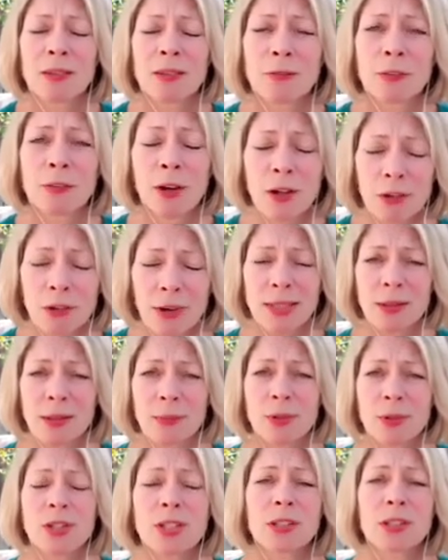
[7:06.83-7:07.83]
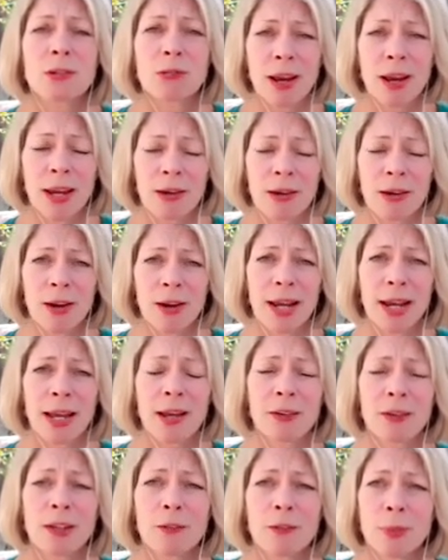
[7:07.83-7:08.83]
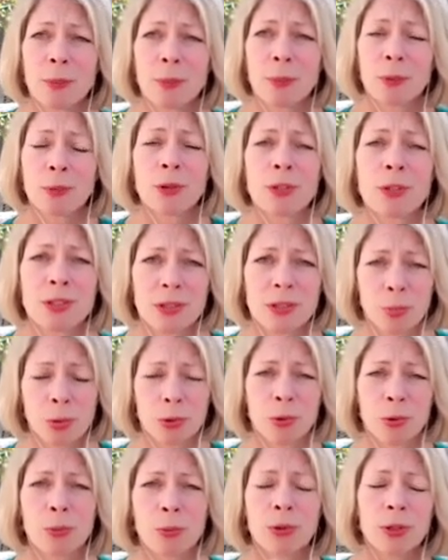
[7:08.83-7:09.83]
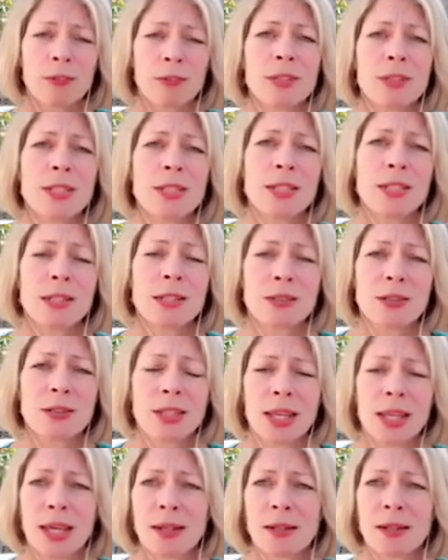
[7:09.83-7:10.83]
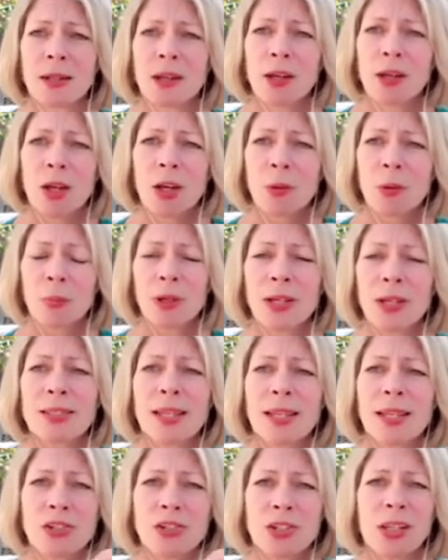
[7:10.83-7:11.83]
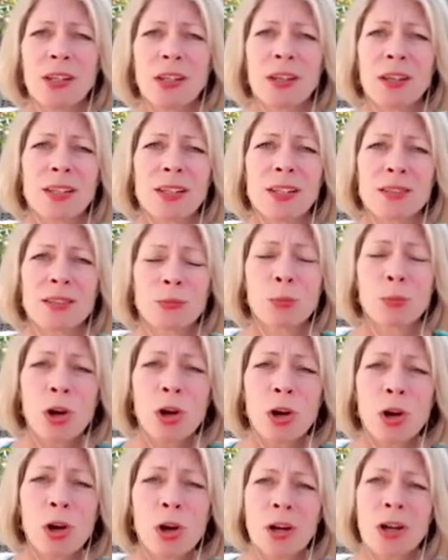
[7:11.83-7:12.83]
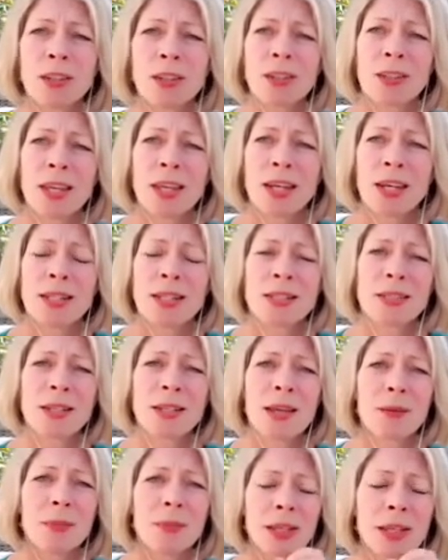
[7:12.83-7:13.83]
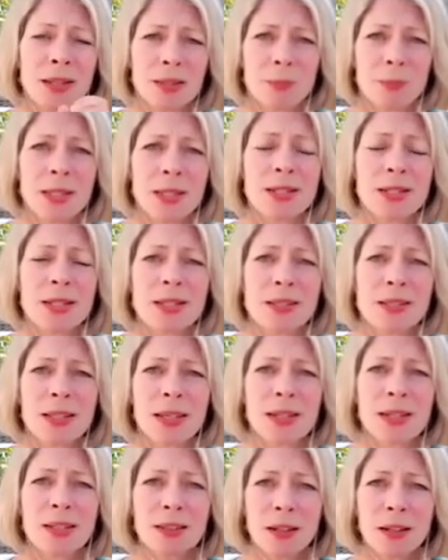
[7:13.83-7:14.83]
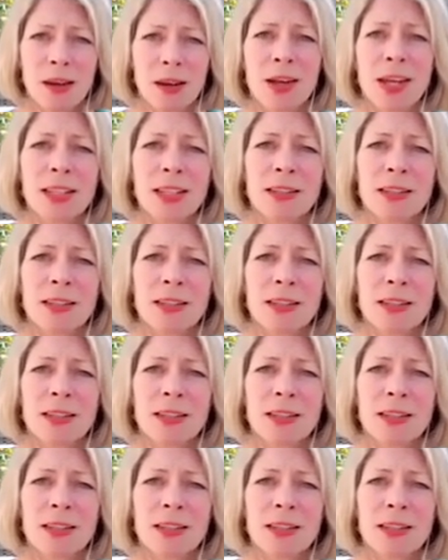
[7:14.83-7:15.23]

fundraising, which is great right now, and if people want to support, we'll give the details at the end. But it's actually it's work that they need, isn't it? And, and it's business and it's clients.